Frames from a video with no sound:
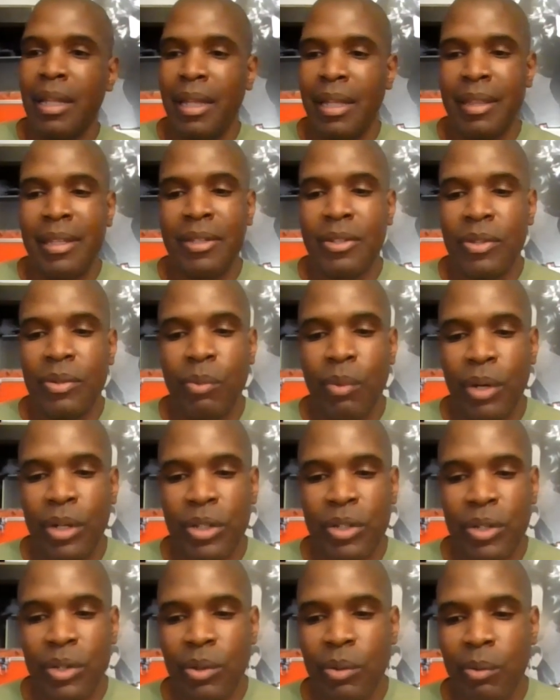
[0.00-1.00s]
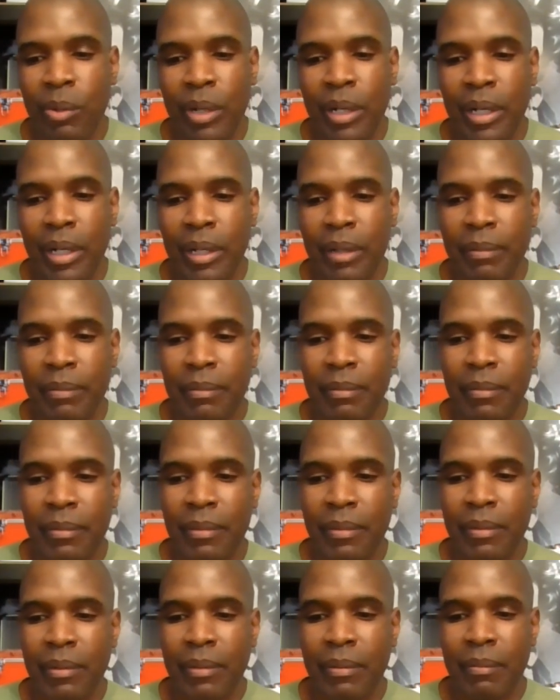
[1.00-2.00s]
And this is one too where,
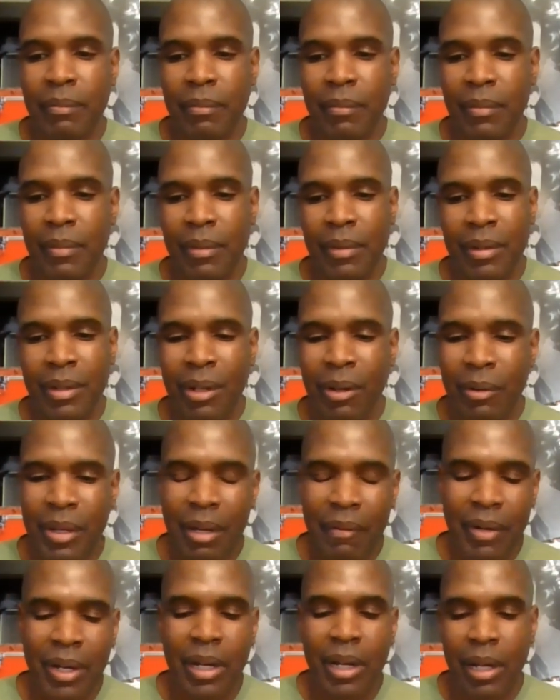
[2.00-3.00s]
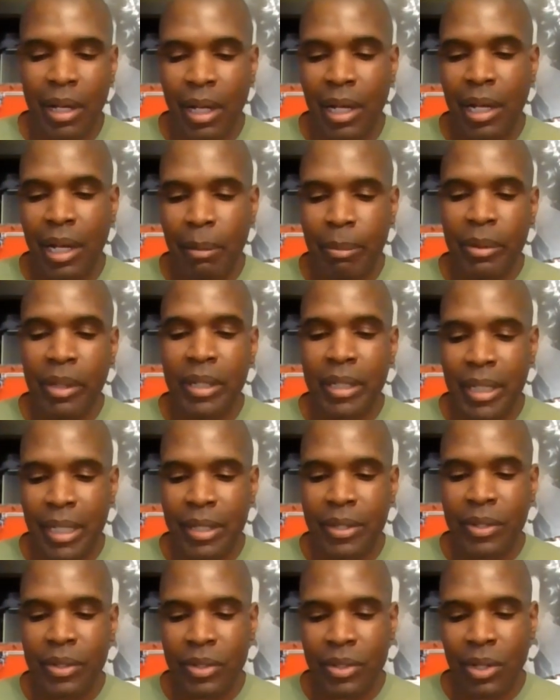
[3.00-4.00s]
you have a couple of
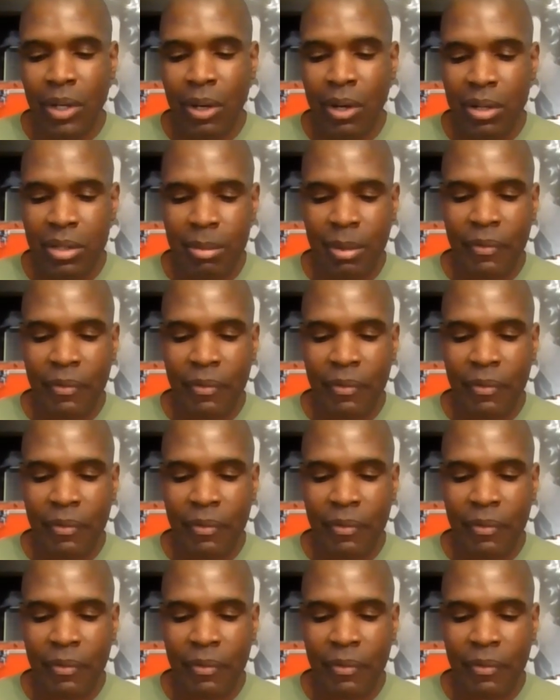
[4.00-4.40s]
decent songs.